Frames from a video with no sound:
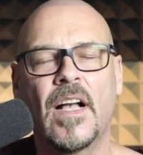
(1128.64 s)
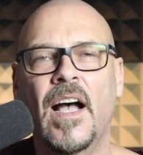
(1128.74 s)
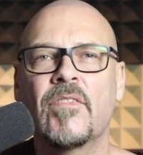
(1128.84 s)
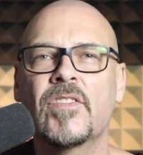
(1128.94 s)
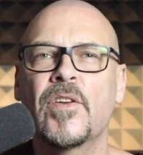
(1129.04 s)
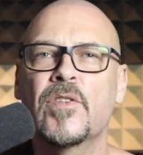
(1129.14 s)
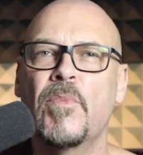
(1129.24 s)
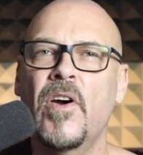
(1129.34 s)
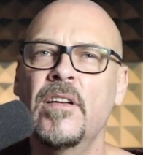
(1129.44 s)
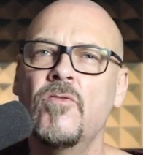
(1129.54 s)
Half tone is
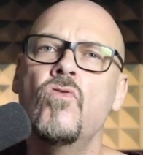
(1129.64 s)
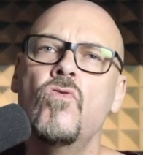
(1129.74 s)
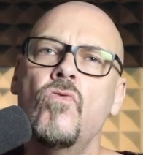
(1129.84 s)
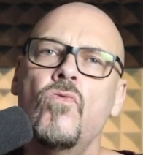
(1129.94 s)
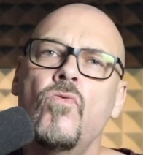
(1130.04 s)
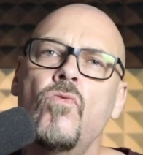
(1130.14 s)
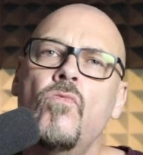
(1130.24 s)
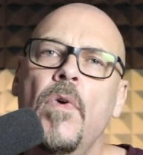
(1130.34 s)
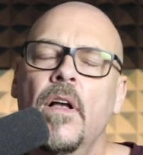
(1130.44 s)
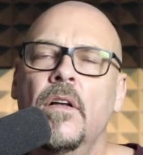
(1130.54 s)
minor.
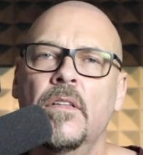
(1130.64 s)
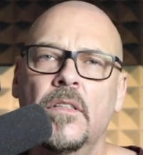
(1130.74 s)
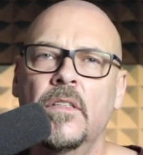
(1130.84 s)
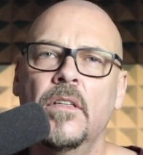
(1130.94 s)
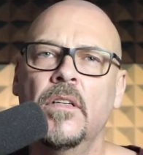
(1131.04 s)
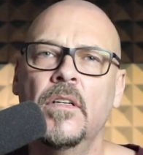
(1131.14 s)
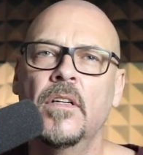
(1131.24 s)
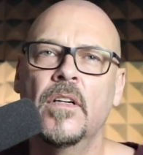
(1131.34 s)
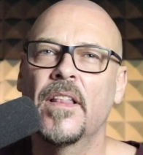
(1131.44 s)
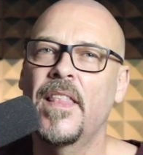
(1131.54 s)

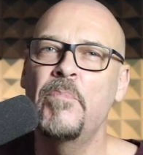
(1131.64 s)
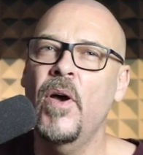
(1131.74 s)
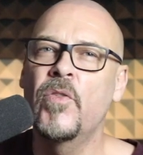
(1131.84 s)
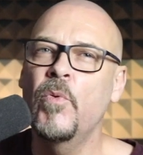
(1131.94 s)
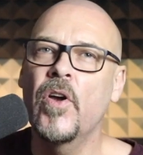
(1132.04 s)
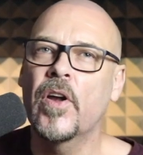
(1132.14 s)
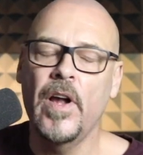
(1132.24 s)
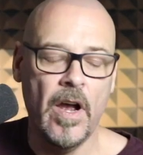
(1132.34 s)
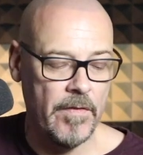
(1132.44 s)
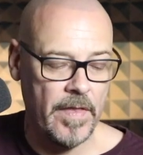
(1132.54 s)
They both work
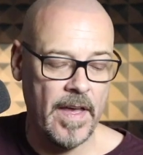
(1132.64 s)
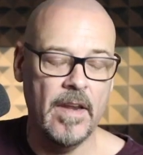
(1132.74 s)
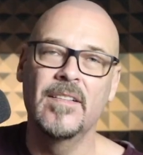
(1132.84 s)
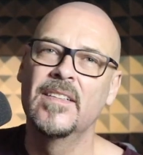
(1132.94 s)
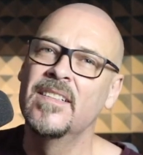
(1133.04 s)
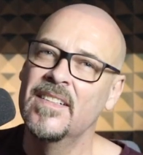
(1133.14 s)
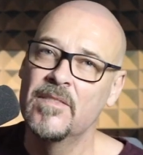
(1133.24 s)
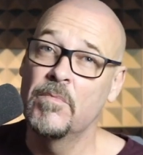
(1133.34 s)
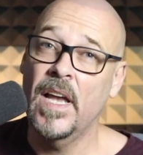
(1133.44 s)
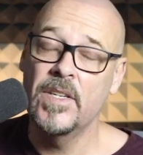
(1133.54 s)
over that
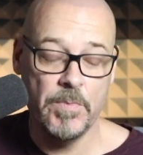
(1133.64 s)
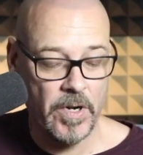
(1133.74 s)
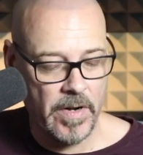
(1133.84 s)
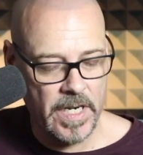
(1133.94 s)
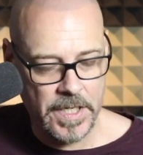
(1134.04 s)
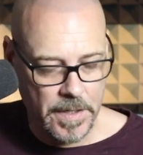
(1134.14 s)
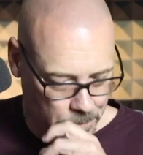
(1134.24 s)
major progression.